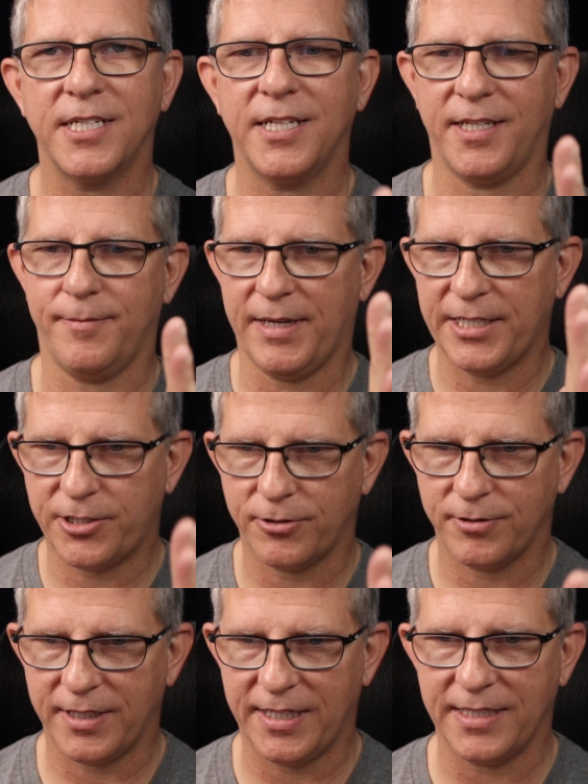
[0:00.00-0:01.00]
it and make sure
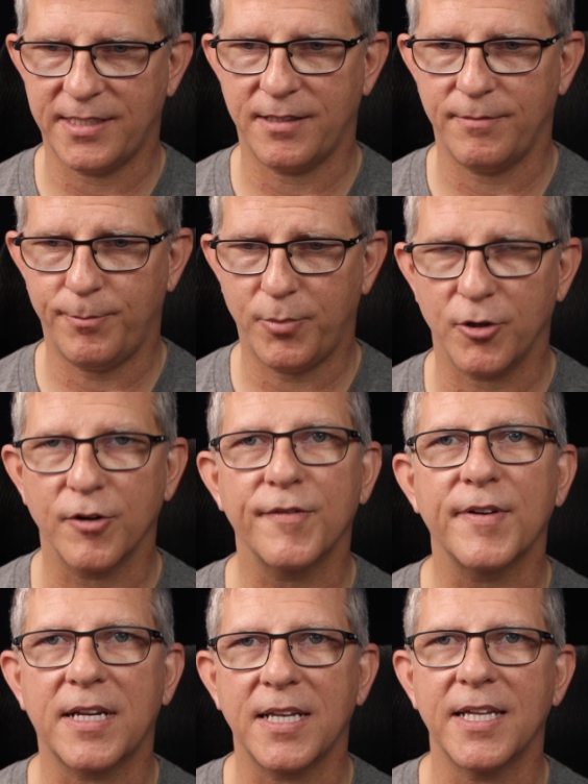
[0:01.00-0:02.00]
that it's
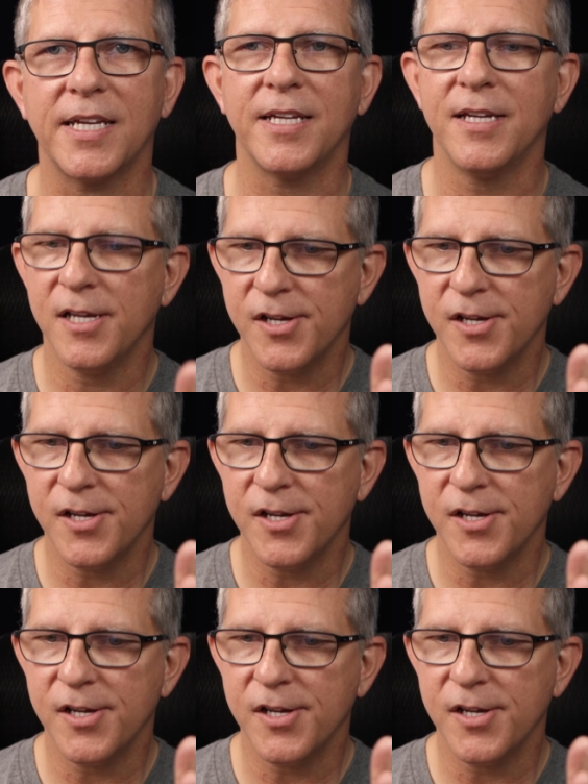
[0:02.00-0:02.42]
perfectly